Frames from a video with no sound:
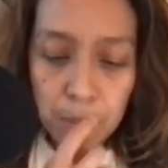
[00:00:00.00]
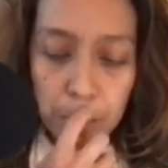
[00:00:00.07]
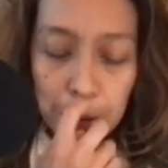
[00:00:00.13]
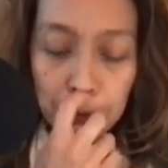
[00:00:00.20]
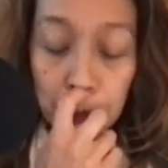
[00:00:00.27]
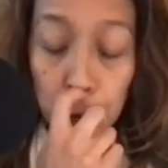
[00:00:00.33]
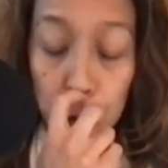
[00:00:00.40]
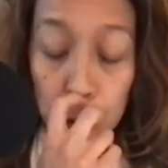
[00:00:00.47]

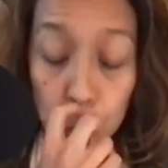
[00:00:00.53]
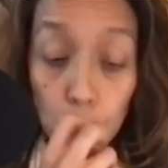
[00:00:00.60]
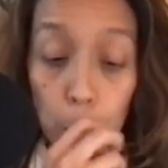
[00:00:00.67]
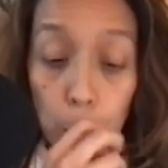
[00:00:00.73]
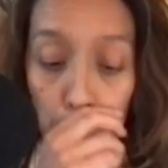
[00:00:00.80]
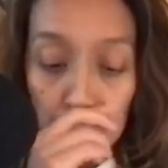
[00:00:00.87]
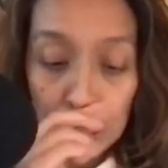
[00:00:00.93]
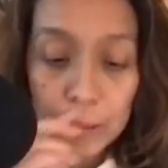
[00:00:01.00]
if this
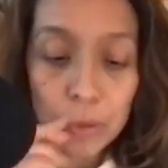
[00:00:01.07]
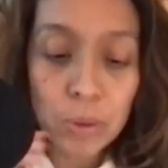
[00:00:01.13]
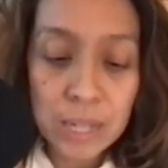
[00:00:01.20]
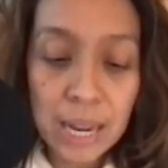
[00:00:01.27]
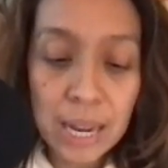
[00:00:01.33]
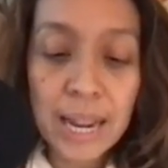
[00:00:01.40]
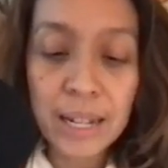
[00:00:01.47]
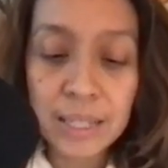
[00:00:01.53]
world was
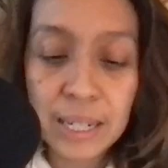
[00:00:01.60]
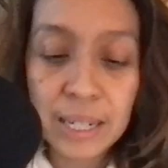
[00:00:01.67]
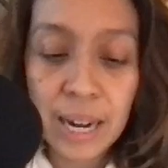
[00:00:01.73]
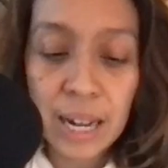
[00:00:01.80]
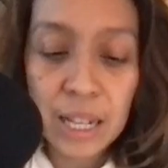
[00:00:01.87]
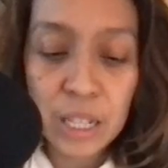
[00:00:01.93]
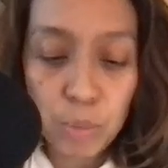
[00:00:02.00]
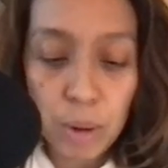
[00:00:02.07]
not held in
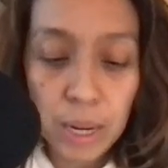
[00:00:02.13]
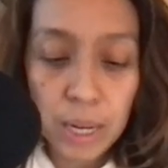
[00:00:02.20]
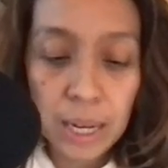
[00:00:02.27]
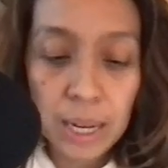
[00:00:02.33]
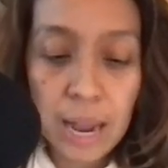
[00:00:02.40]
God's bucket,